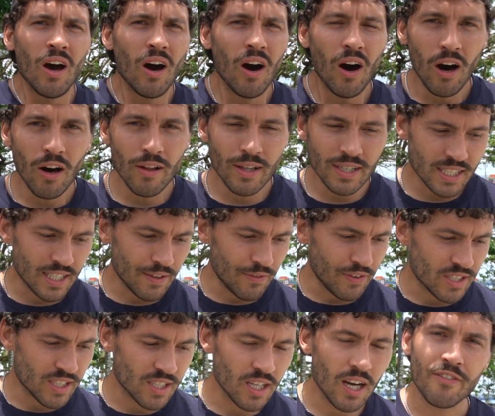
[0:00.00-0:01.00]
all this
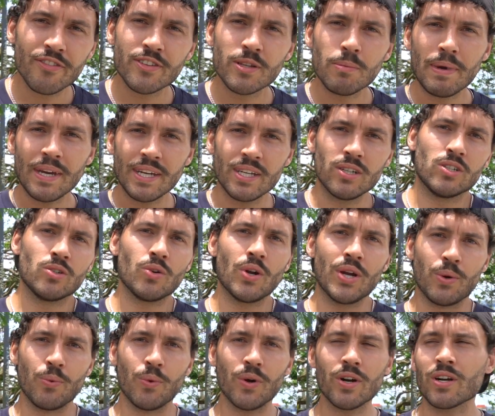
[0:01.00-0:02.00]
different stuff to make your trick
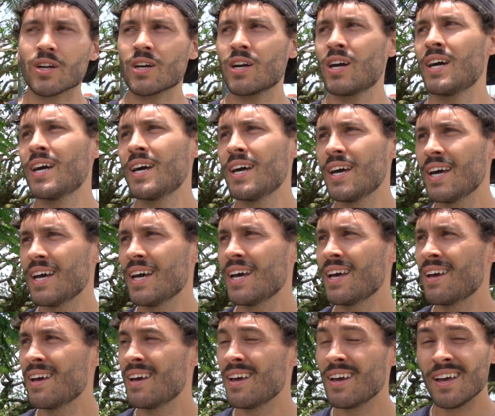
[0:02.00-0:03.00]
work.
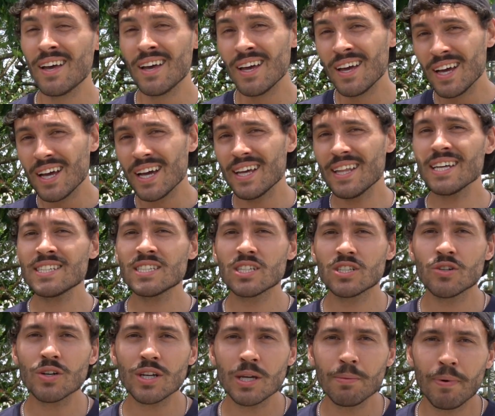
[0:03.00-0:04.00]
And that's the
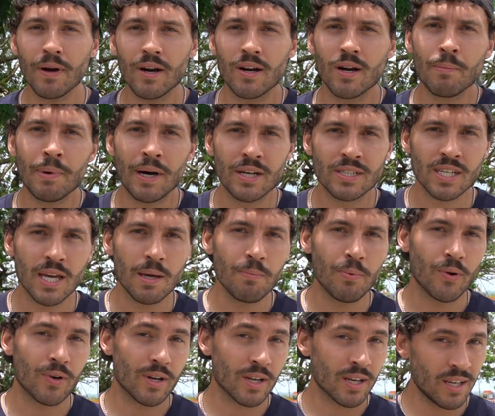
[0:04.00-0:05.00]
tricky part about
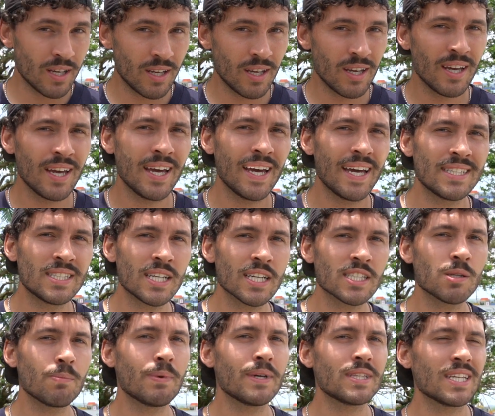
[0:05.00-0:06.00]
skateboarding. It
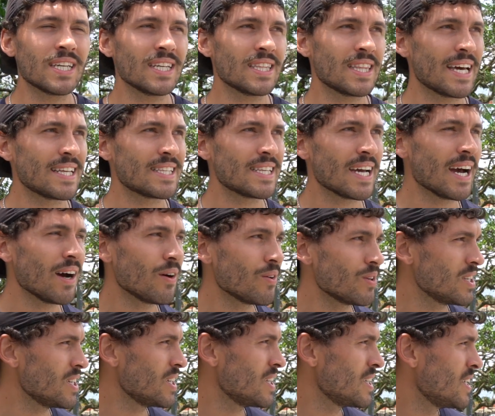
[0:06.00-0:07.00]
takes a bit to get that down,
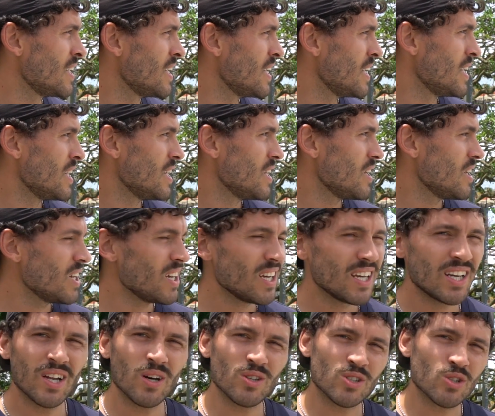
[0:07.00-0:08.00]

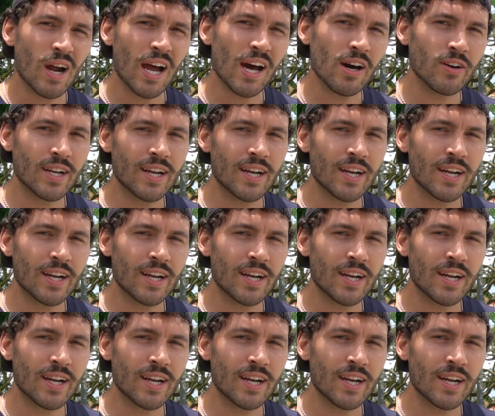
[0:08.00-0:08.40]
trial and